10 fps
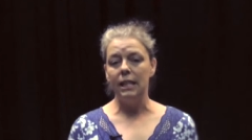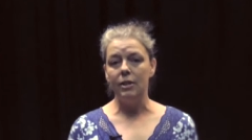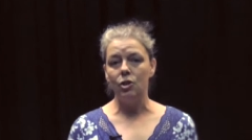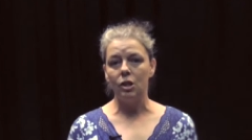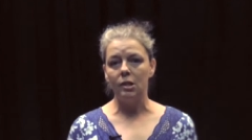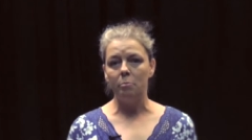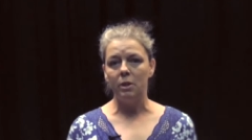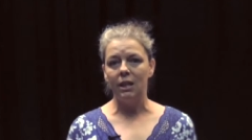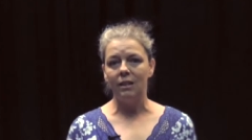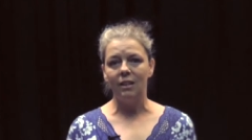teach
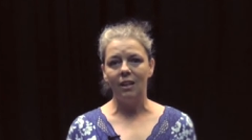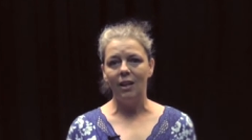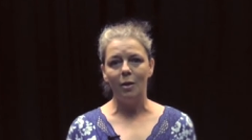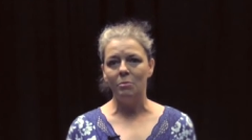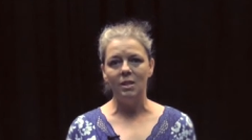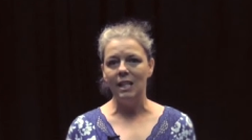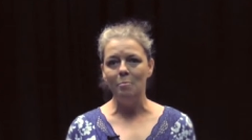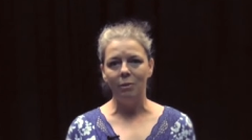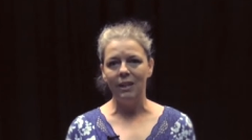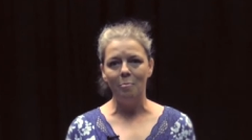something that I am
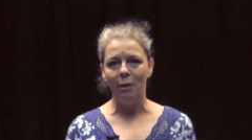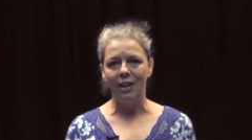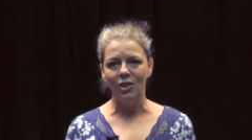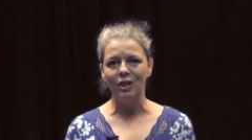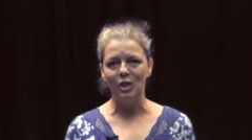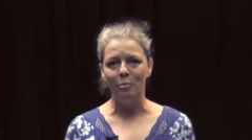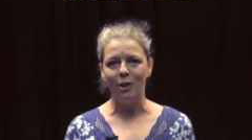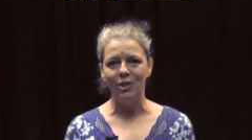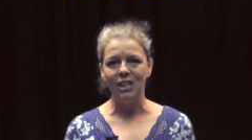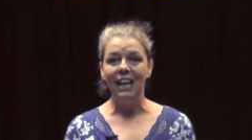deeply passionate
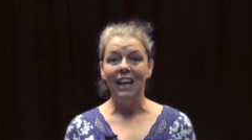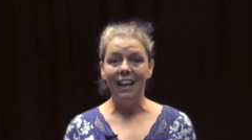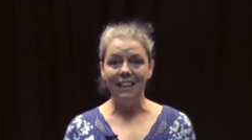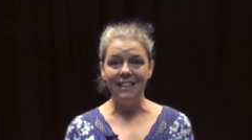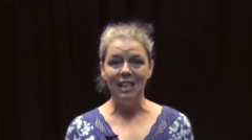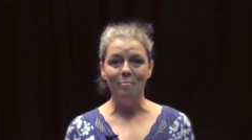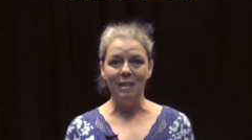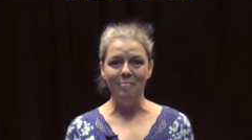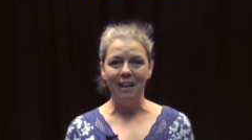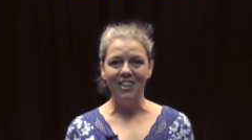about and
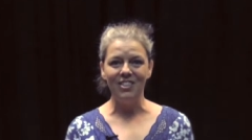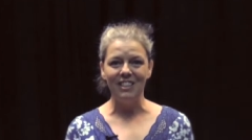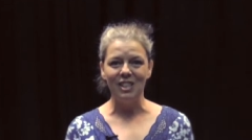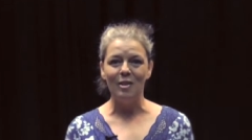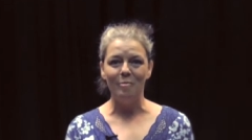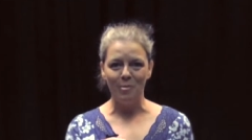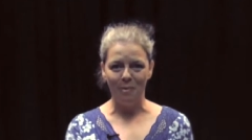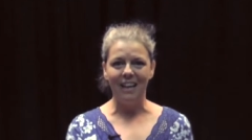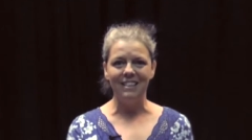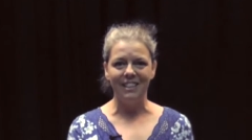deeply passionate
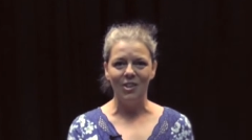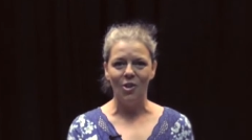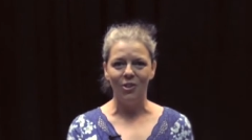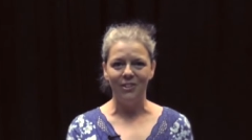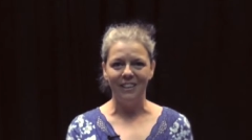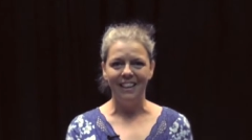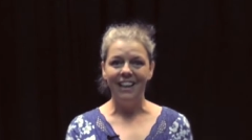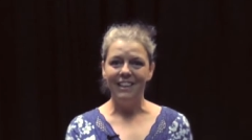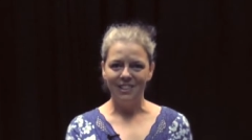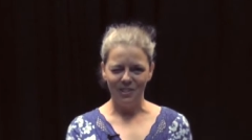about passing on
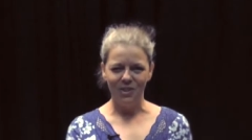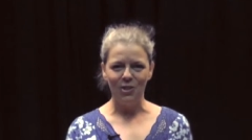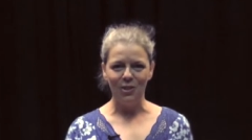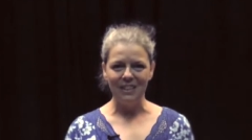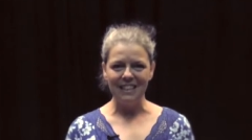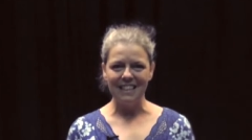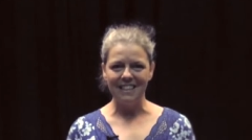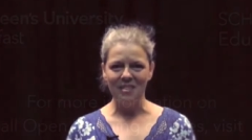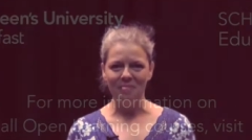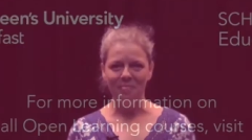to the students.